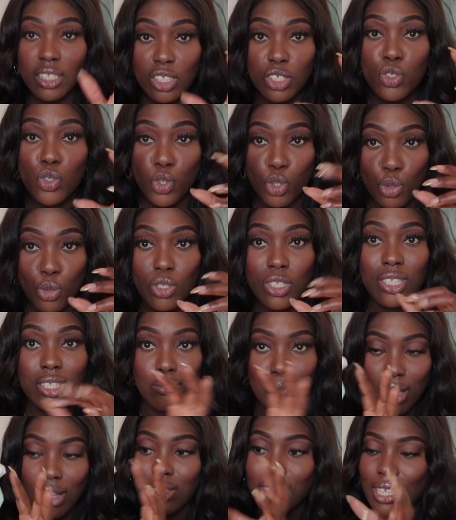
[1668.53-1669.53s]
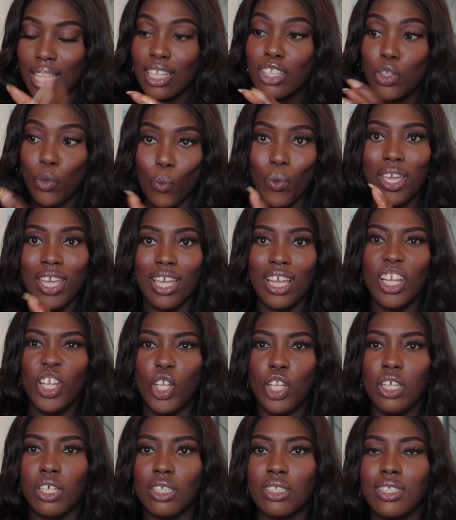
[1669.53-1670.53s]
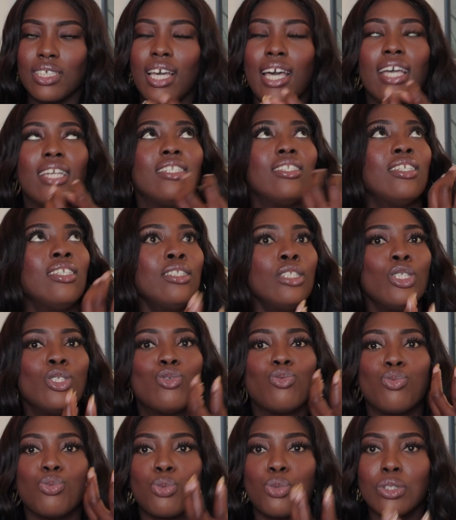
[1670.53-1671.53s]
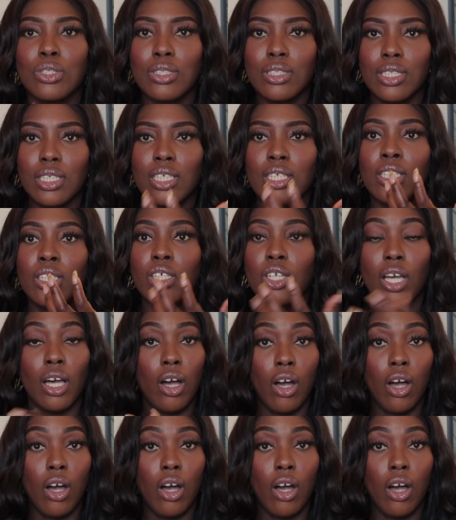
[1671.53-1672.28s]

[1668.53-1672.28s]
juice smells like the way it looks, guys. This is really good.